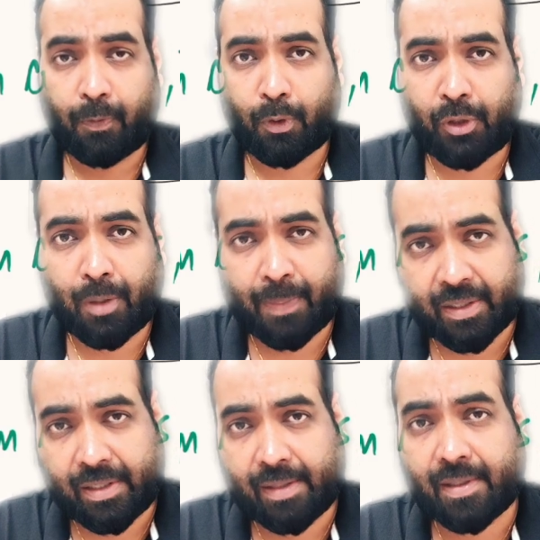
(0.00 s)
for your
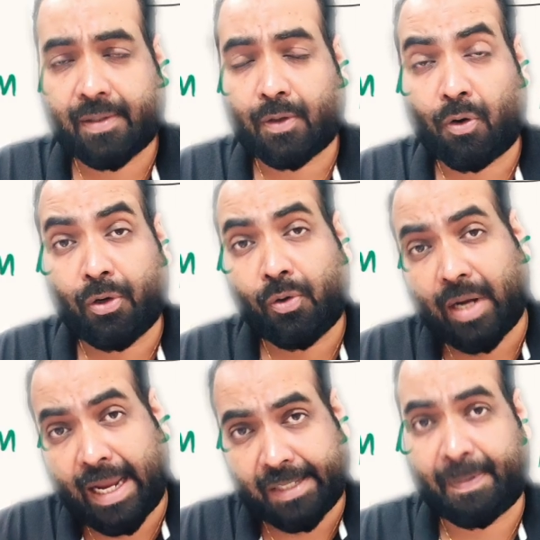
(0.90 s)
purchases or
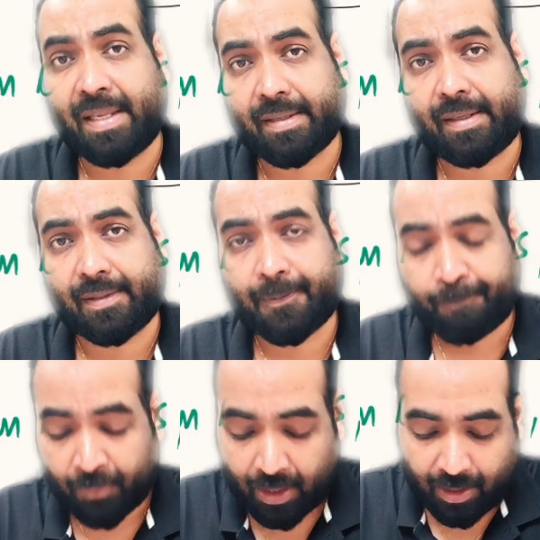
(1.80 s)
your expenses
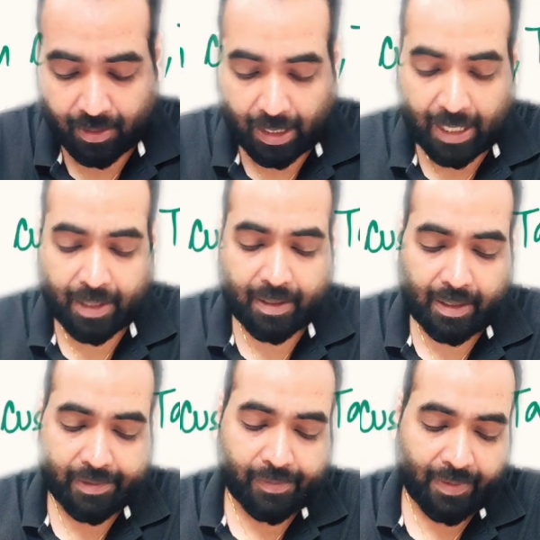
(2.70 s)
are
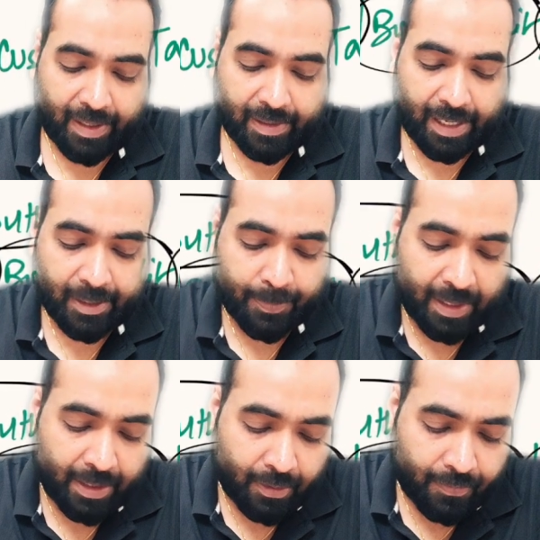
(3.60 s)
classified as
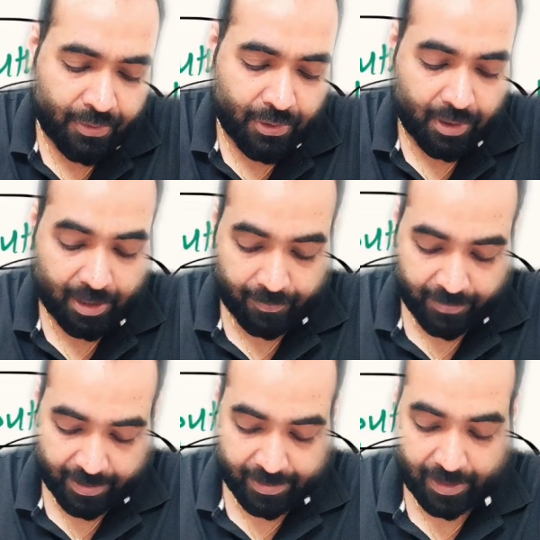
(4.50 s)
part of short term
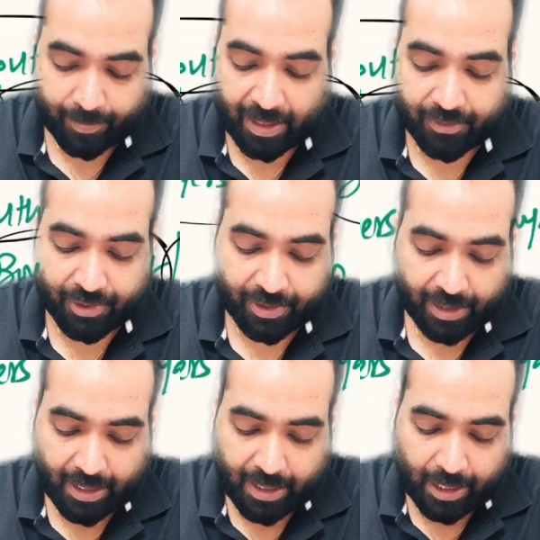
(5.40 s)
funds in the balance sheet.
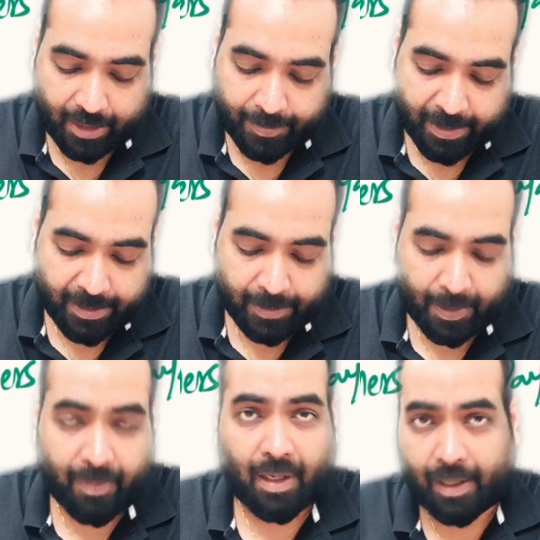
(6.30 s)
Expenses
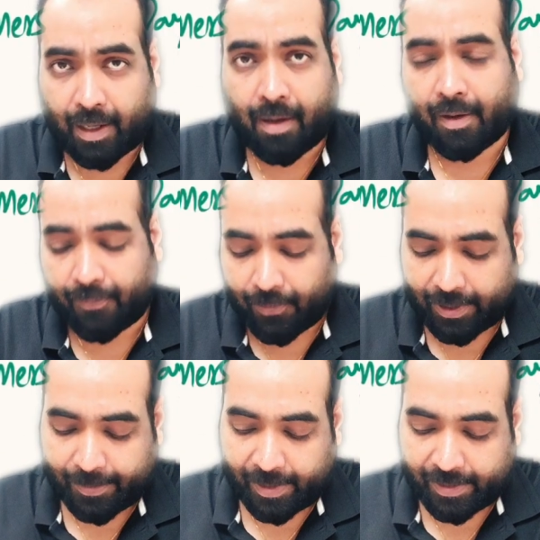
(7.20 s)
payable, creditor for
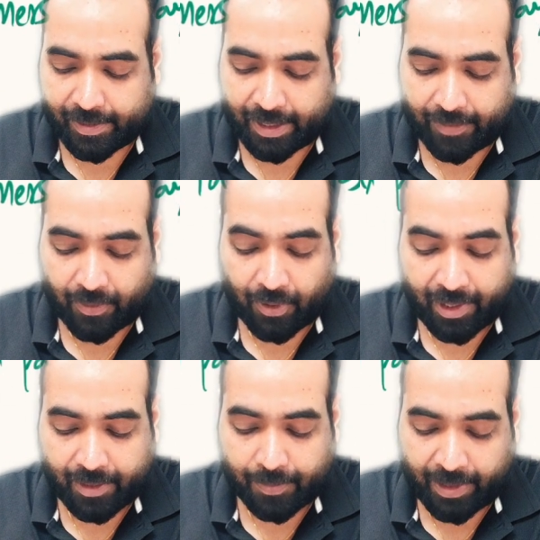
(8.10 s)
expenses, I have
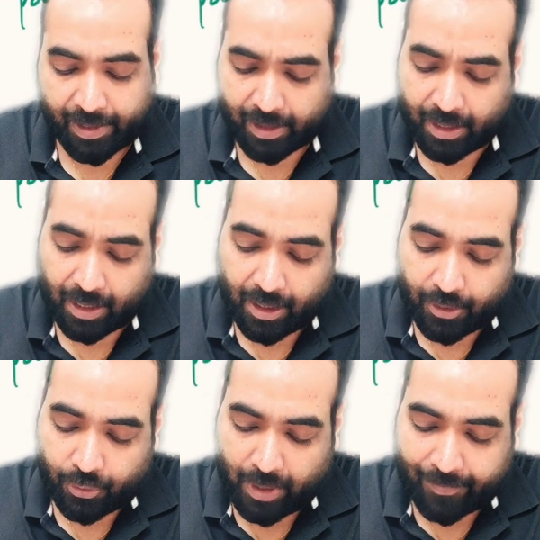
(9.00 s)
already explained.
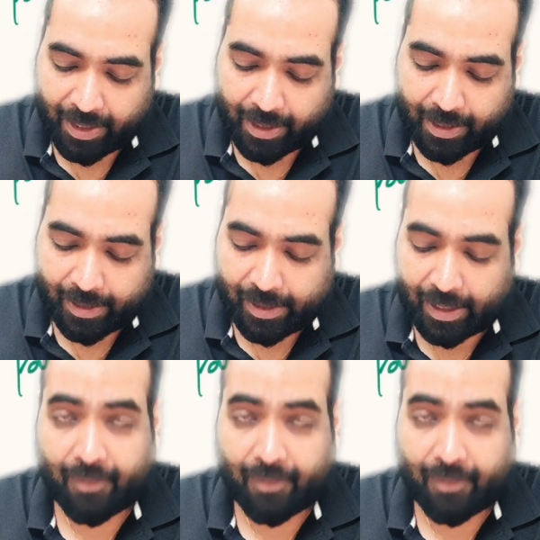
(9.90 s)
You have taken any